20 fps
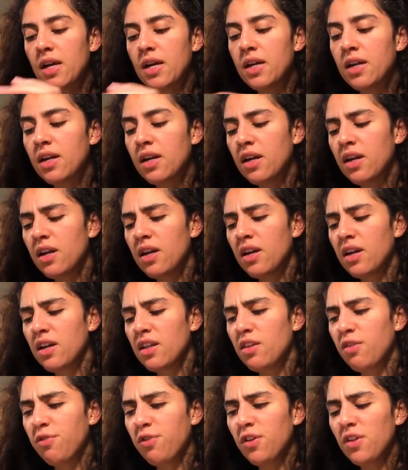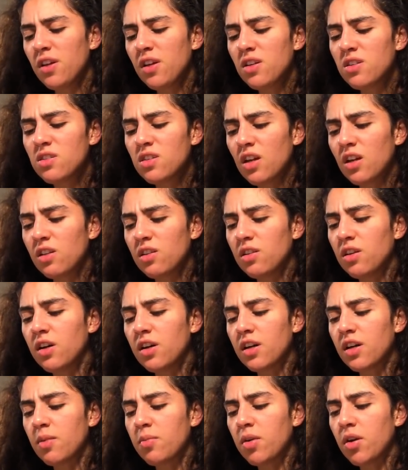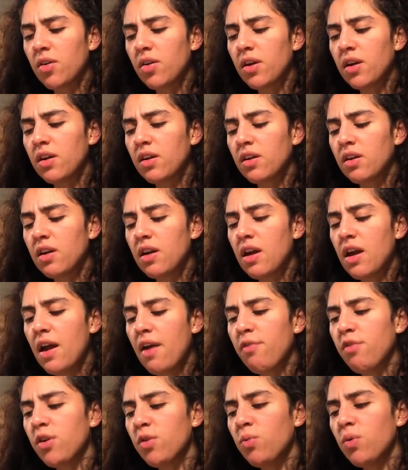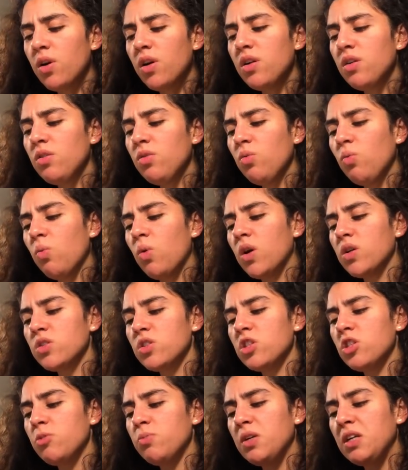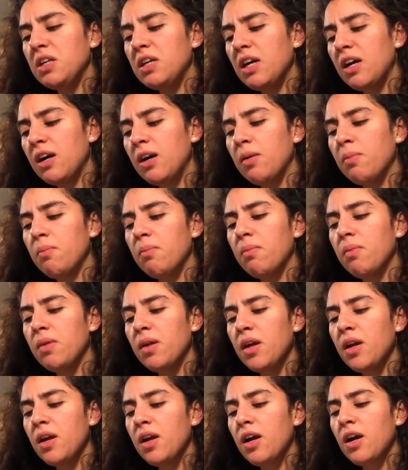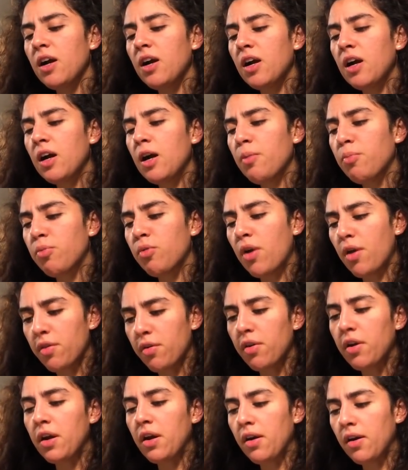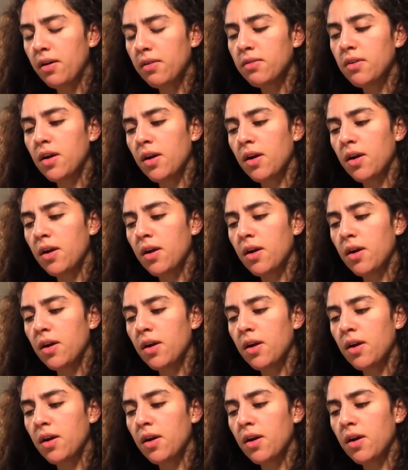And the feeling is like, look, I'm hearing everyone wants to become a brother here.